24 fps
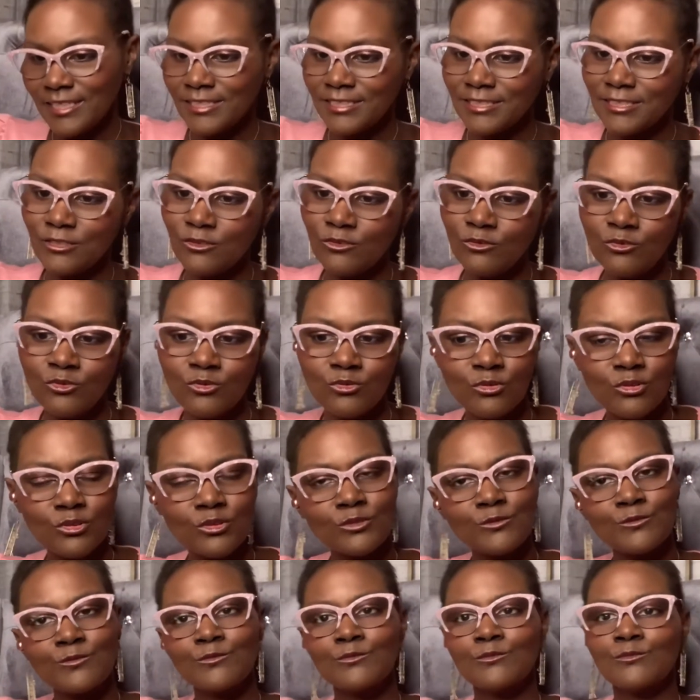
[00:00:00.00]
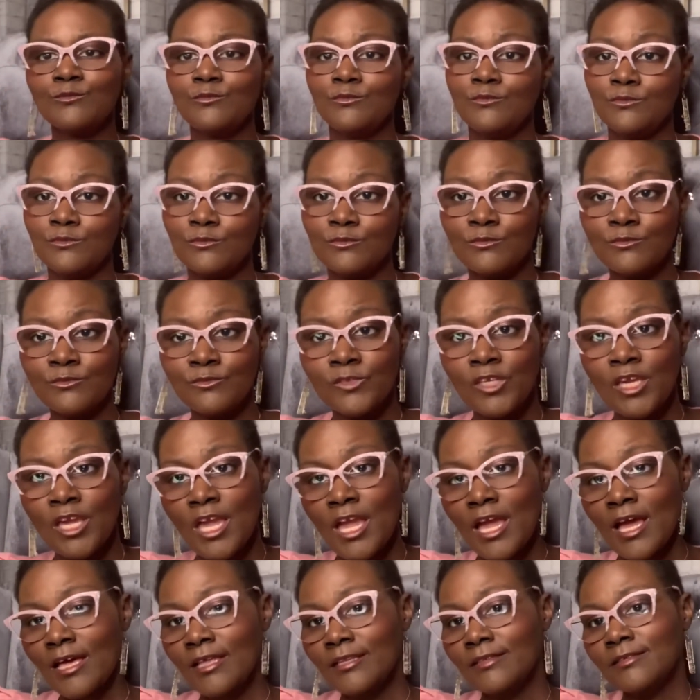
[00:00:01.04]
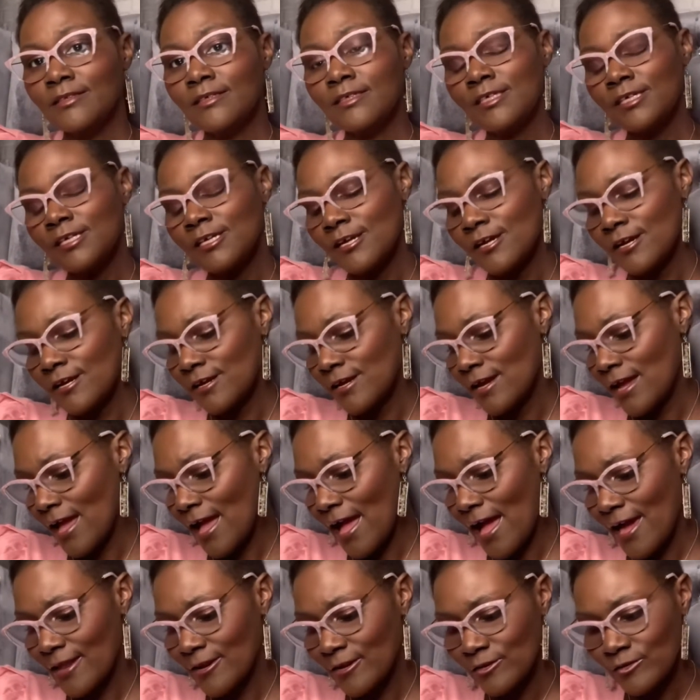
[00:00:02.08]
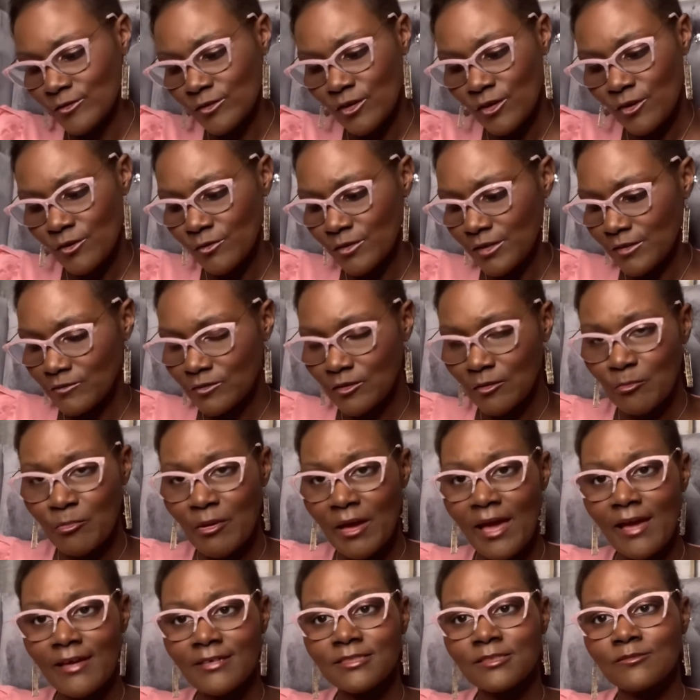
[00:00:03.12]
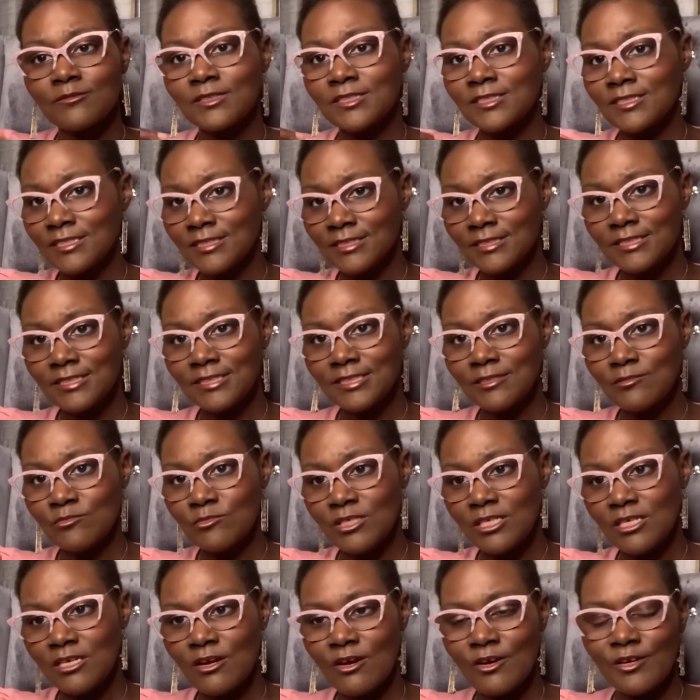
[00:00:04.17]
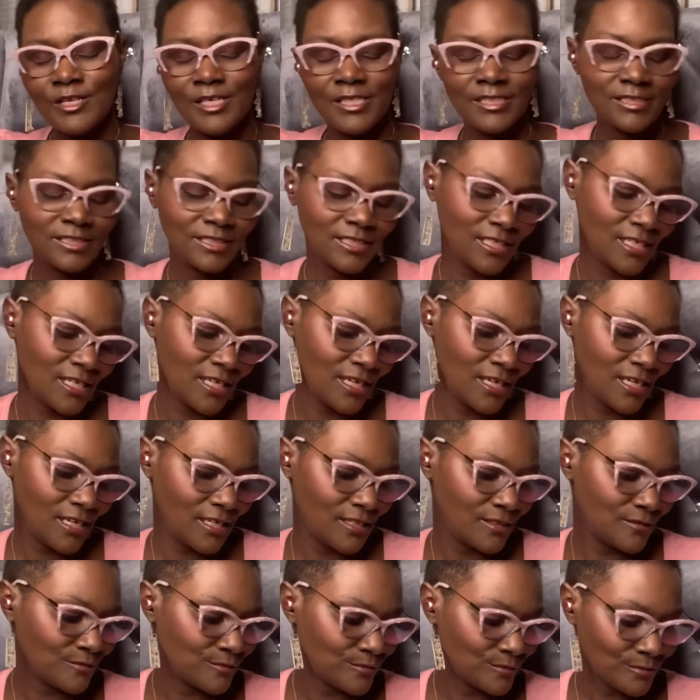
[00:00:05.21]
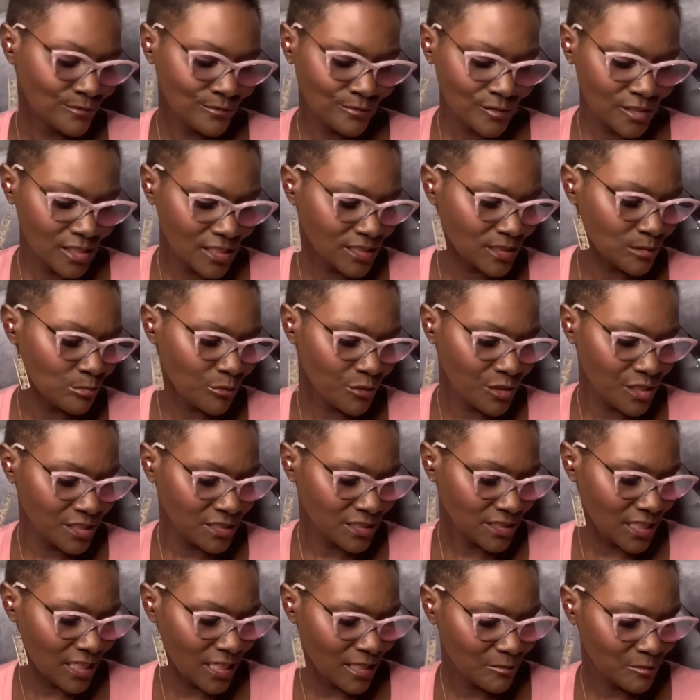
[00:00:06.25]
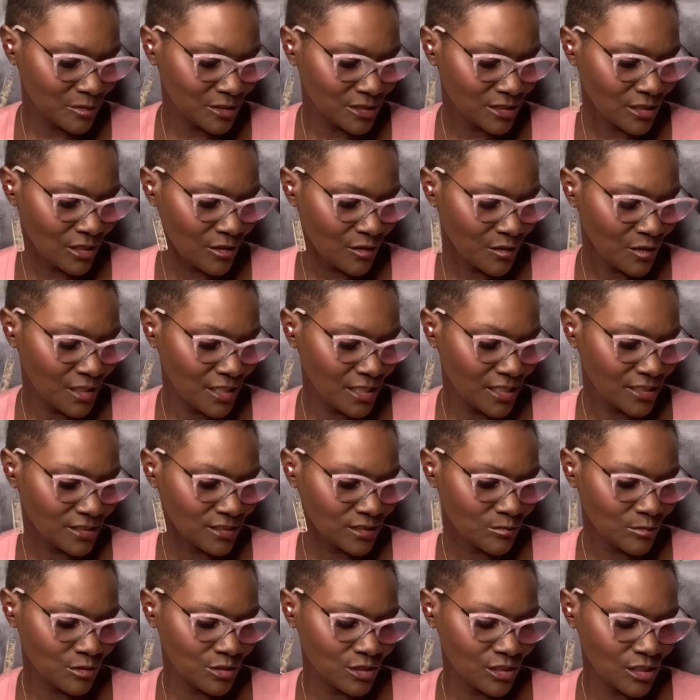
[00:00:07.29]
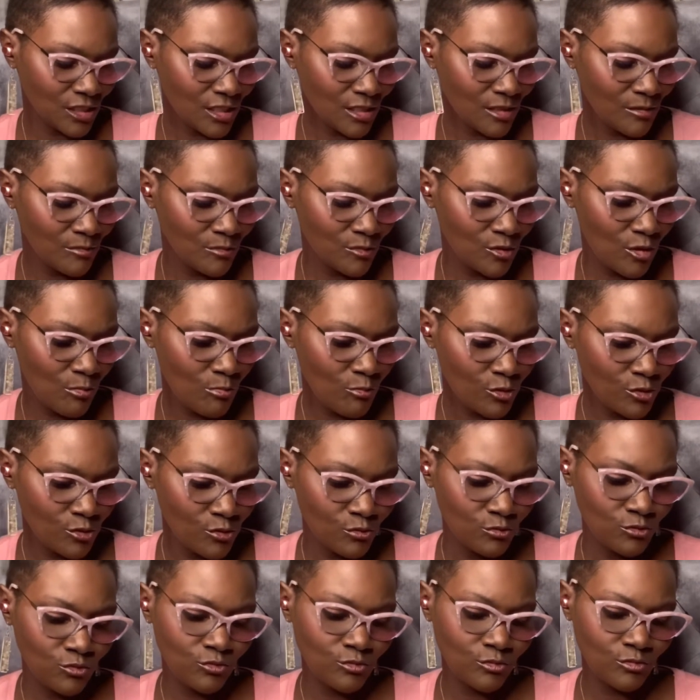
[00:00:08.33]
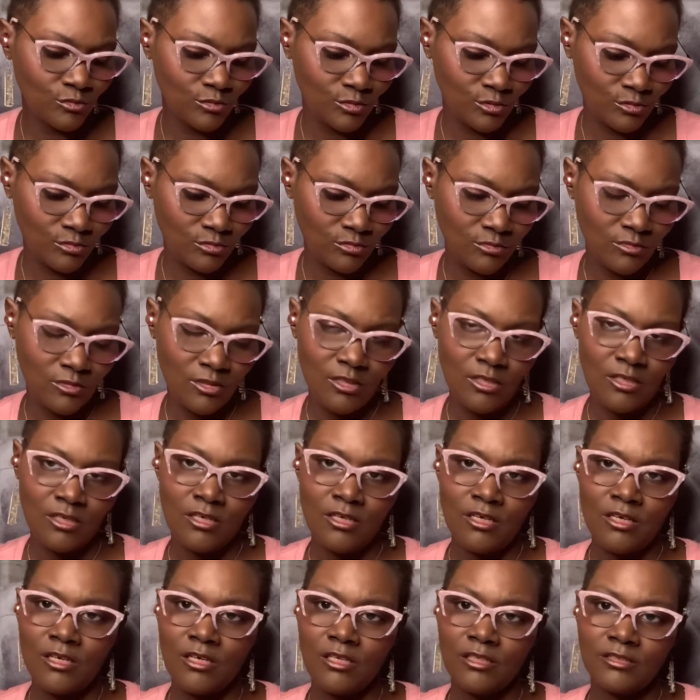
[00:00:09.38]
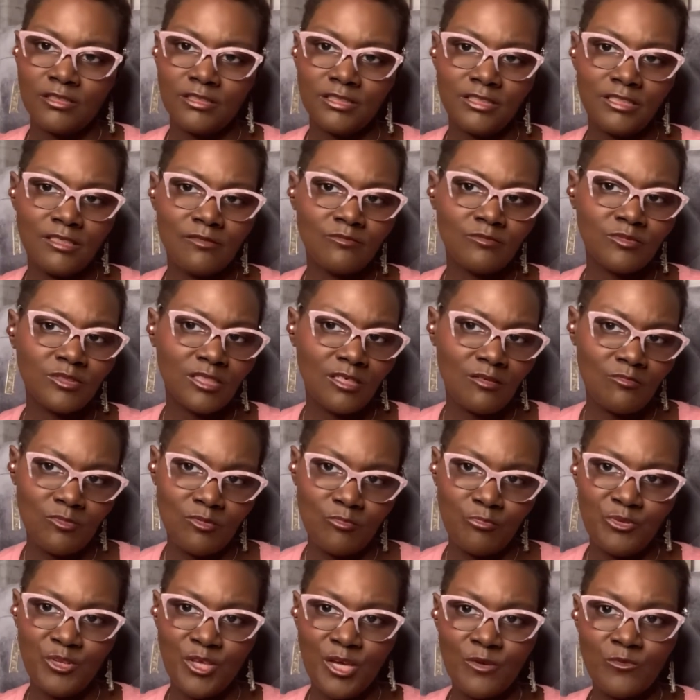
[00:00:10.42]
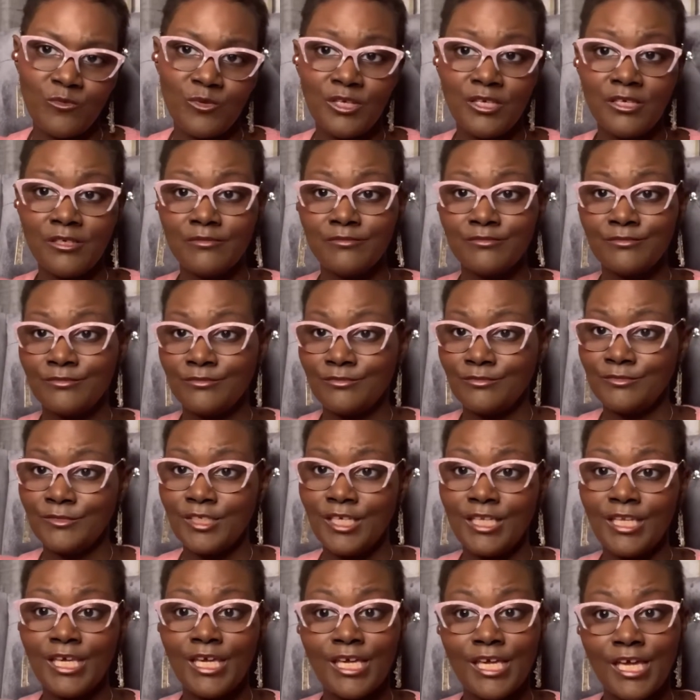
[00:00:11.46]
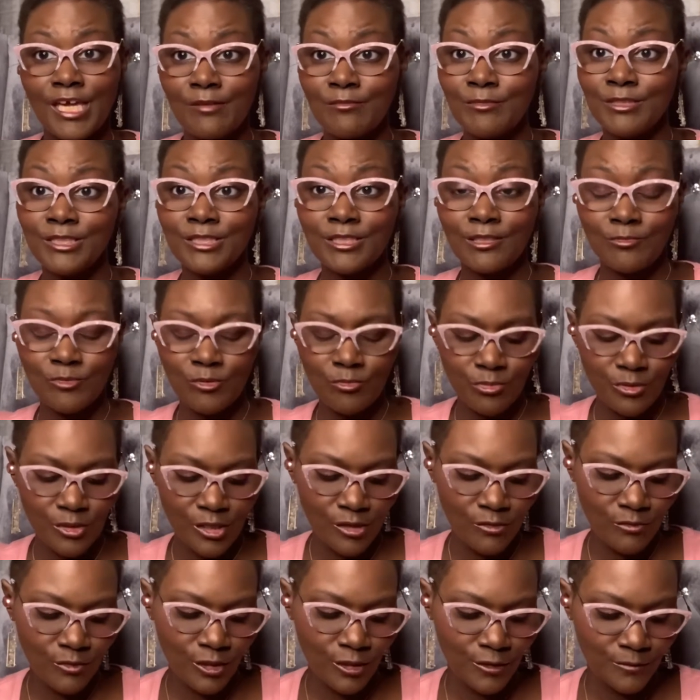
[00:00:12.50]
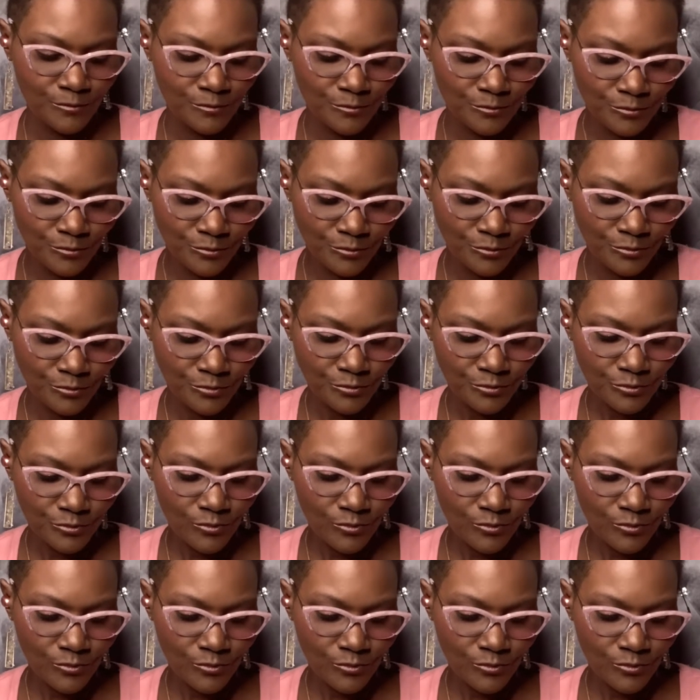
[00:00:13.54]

neutrals. Mm. Look here, I don't know if the box was listening to me or they said, it's springtime, let's go ahead and switch it up. No more neutrals. Let's give them something to play with. And they gave me something to play with.